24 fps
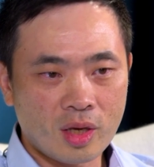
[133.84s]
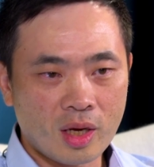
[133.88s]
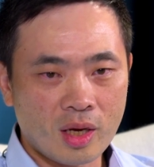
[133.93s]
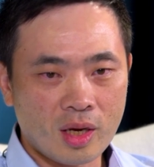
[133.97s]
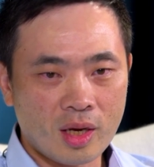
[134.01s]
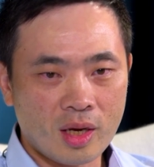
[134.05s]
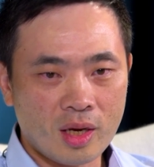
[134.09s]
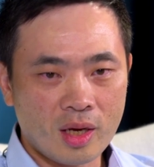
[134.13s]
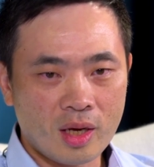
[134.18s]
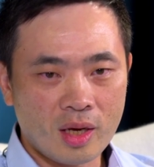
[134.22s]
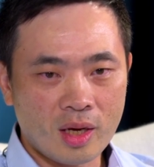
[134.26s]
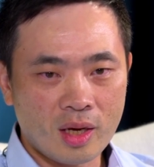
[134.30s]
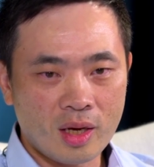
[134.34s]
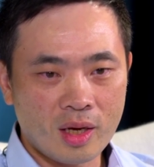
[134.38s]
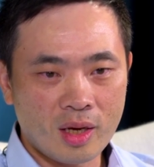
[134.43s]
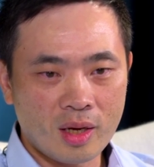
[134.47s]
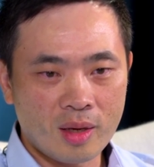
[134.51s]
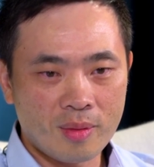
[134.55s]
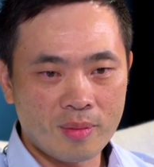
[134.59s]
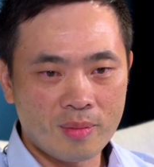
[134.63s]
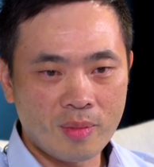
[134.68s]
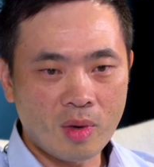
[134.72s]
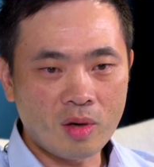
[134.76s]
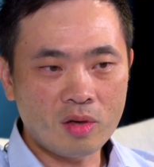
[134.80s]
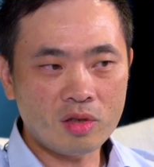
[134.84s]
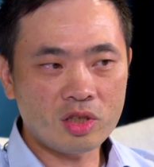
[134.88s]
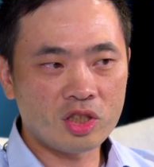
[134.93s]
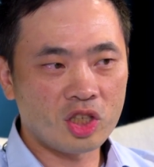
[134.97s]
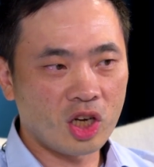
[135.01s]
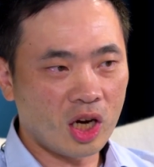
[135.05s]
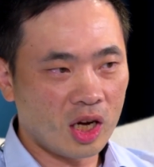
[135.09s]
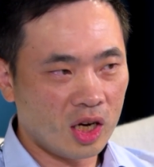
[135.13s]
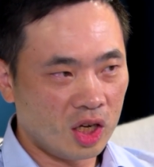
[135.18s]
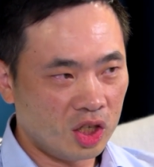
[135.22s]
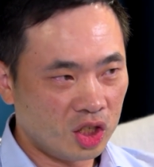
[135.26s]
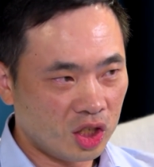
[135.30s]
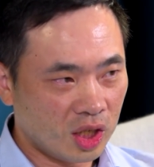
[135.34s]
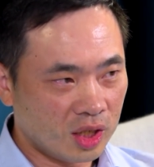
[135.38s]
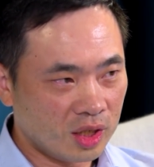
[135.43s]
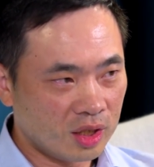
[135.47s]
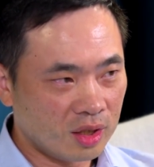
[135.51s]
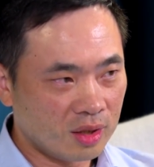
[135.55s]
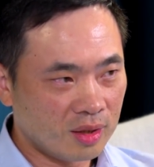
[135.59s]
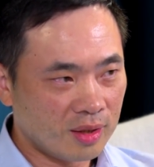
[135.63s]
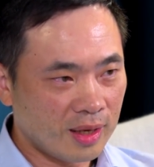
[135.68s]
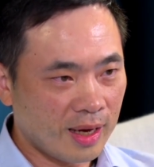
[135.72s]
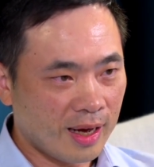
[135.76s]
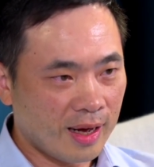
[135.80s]
the most
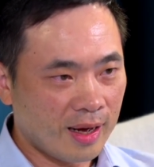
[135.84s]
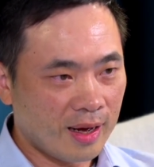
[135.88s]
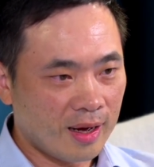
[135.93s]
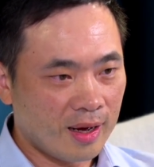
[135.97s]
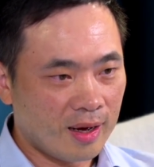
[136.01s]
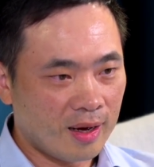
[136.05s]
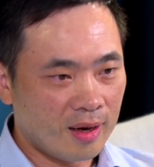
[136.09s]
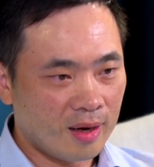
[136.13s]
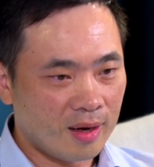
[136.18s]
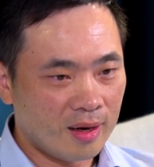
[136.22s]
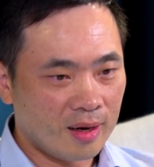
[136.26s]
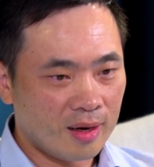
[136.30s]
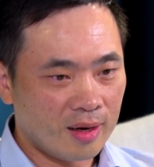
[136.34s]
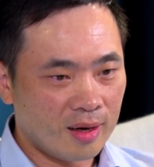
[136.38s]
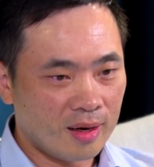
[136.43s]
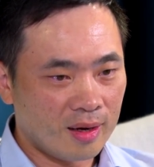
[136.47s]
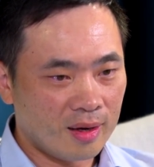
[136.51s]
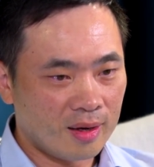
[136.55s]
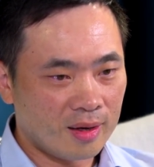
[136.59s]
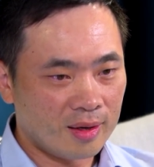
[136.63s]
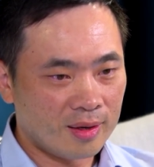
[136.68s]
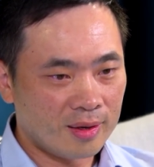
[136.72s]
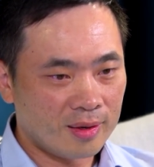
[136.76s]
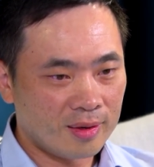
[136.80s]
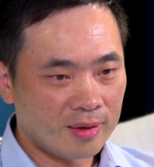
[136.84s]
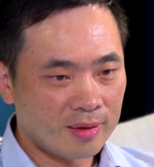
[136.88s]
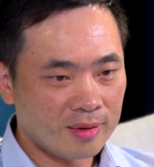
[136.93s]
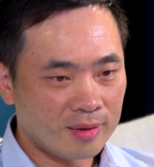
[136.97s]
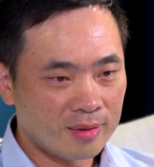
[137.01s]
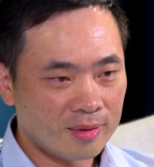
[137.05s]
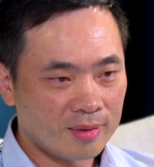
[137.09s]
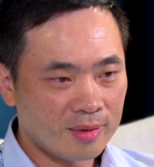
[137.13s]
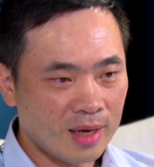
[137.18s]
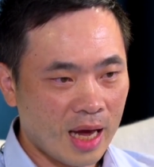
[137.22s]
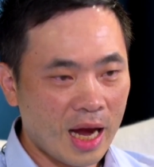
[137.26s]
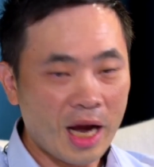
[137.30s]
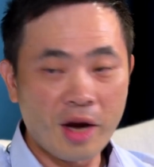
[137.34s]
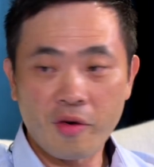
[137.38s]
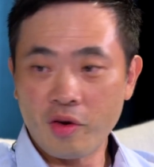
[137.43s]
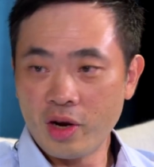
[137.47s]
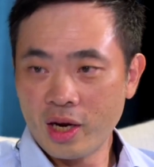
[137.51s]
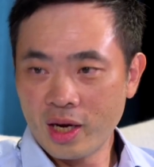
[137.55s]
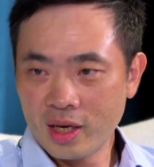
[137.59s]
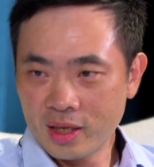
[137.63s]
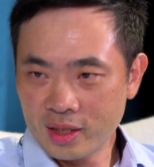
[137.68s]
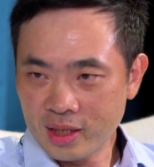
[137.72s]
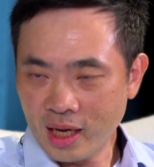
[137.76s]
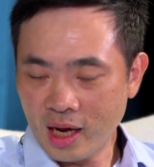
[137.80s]
challenging. Uh,
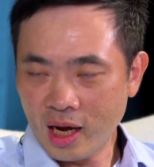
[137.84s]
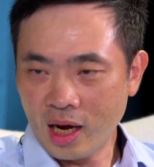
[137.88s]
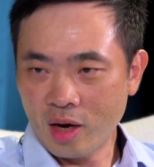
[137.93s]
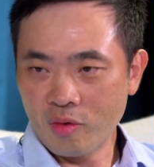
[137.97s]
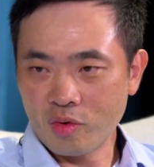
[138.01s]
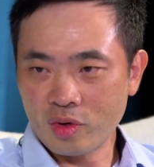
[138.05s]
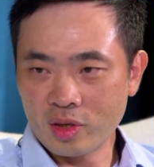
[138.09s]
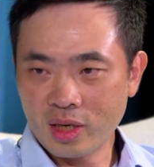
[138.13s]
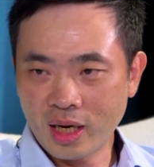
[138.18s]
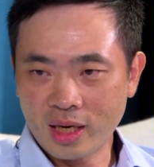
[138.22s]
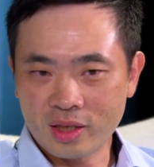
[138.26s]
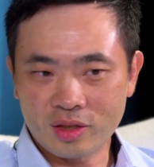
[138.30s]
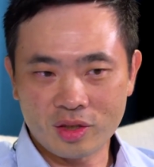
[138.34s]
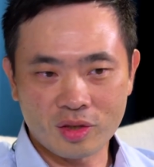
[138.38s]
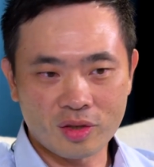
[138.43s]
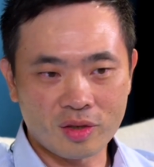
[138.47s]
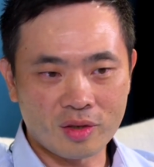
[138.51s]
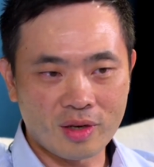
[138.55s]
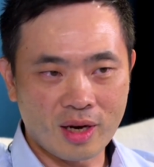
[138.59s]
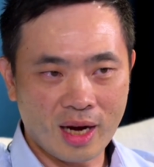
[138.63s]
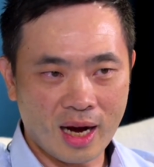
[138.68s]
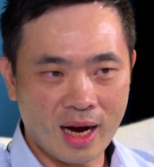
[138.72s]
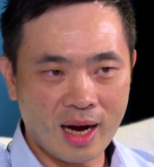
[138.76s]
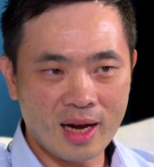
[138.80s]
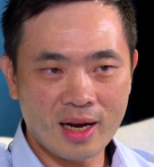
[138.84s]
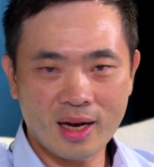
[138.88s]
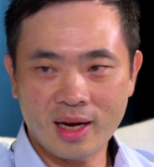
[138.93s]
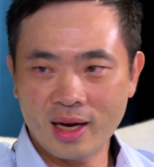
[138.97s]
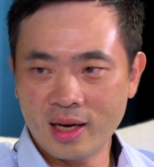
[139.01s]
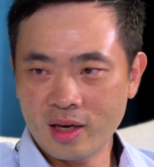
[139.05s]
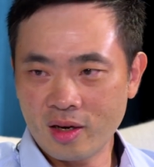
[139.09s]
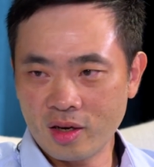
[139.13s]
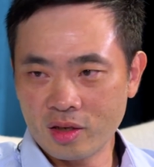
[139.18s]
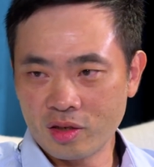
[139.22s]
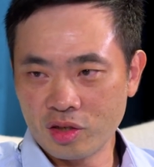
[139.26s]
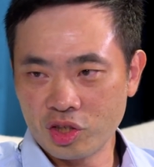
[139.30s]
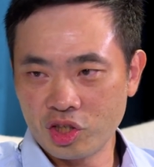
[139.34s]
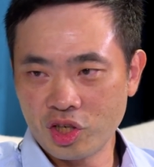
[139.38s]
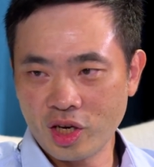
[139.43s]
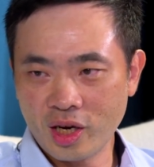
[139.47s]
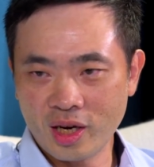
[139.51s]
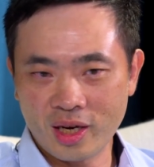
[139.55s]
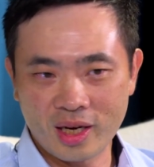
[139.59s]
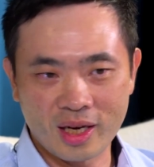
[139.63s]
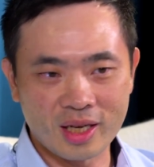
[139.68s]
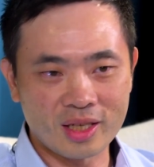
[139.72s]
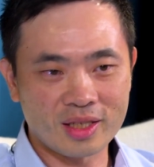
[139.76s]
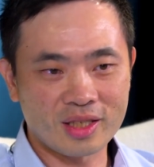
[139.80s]
area that I would like to highlight or to
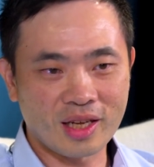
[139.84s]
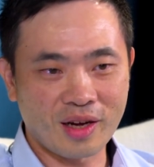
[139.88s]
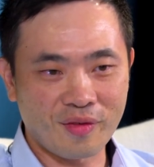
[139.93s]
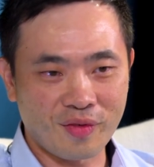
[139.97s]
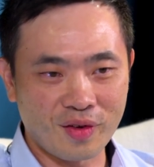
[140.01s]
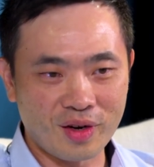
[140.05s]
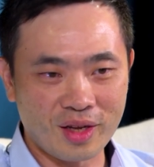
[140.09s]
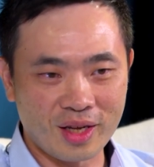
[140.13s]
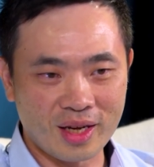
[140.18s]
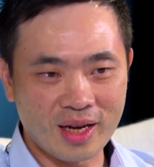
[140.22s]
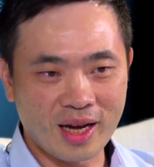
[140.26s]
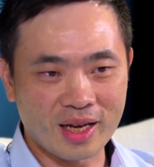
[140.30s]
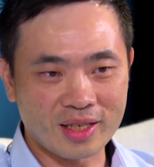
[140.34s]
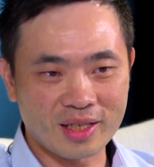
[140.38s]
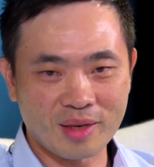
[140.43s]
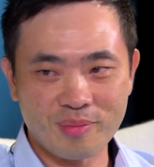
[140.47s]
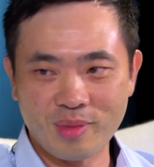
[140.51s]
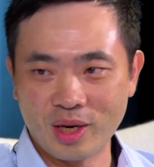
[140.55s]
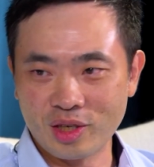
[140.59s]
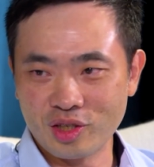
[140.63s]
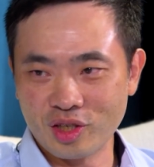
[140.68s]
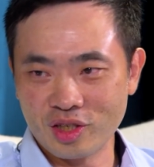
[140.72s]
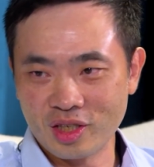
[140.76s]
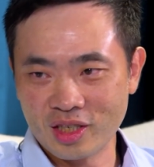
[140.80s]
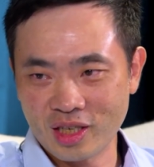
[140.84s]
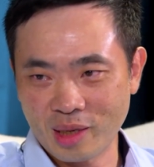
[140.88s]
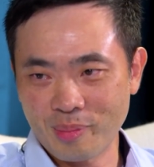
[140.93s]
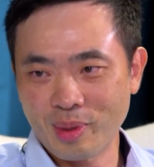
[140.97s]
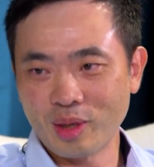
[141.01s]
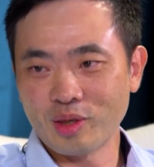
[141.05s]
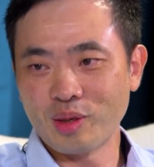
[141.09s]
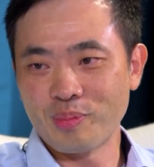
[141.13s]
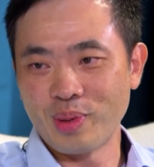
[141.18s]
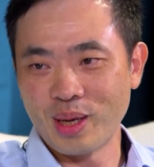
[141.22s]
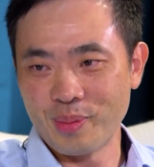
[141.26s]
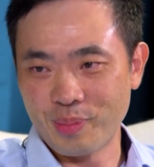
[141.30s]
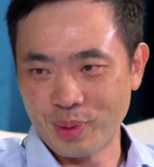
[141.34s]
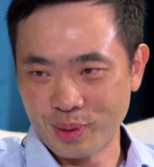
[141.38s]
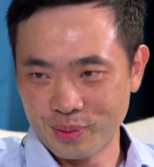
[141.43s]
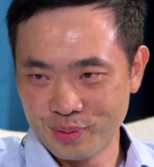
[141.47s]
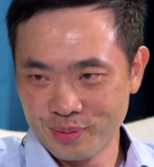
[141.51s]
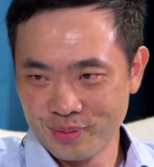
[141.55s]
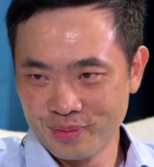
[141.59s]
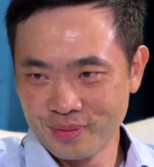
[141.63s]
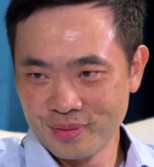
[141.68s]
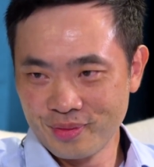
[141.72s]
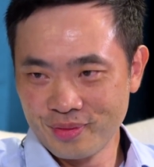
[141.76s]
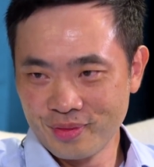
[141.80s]
share is definitely, as I mentioned, it's about the people.
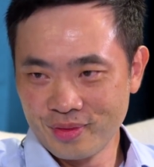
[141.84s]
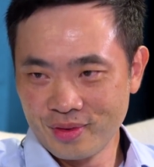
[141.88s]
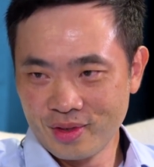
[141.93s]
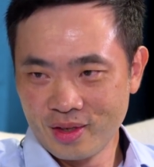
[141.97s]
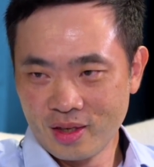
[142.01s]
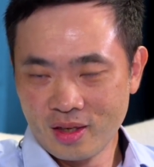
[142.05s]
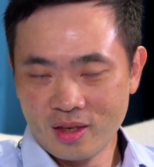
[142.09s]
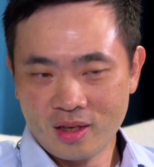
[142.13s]
Mm -hmm.